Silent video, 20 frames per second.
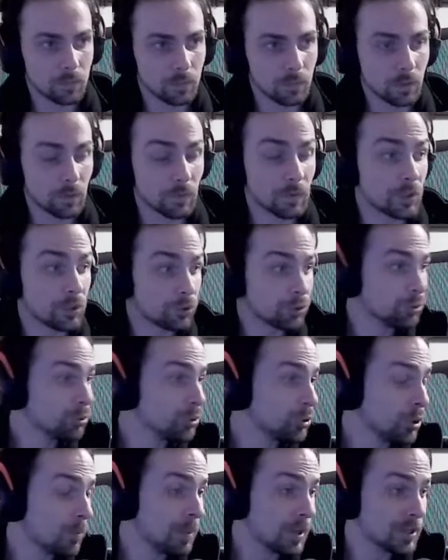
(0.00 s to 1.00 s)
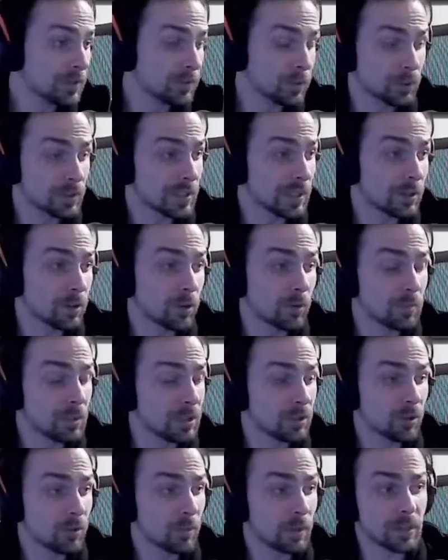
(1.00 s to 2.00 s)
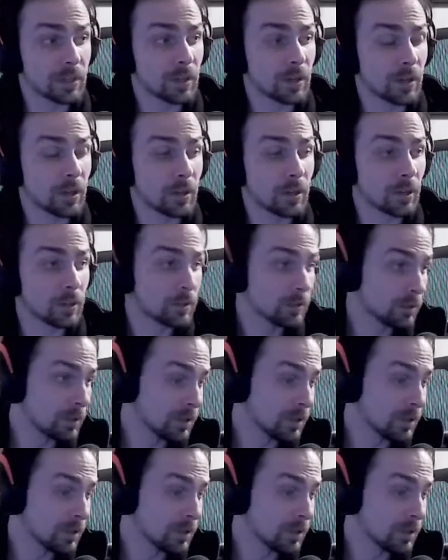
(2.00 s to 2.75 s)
It's too complex for the sake of being complex. I hate that.